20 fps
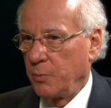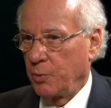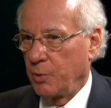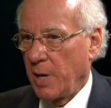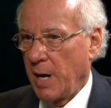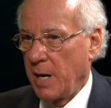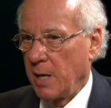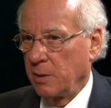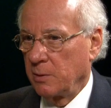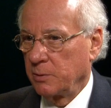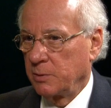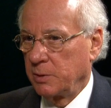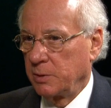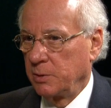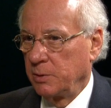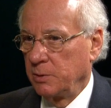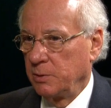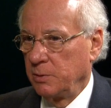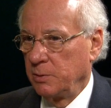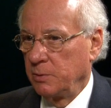proud
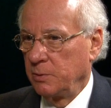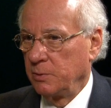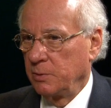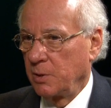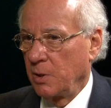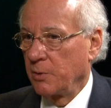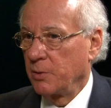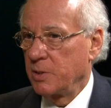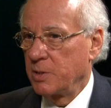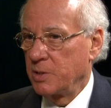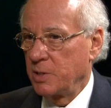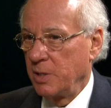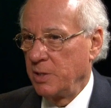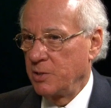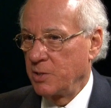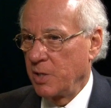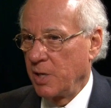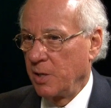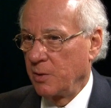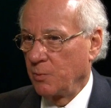to go to
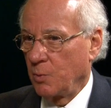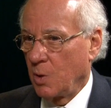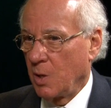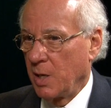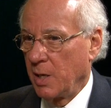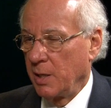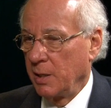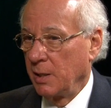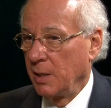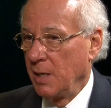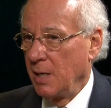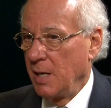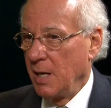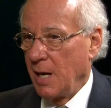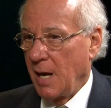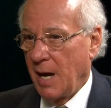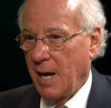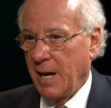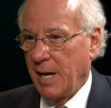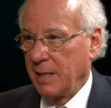CCNY.
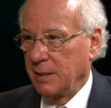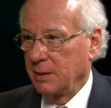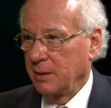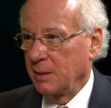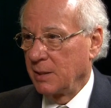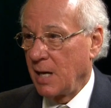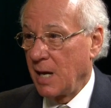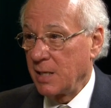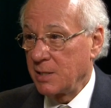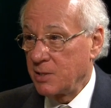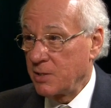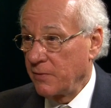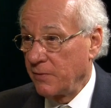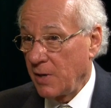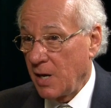Me too. I had lots of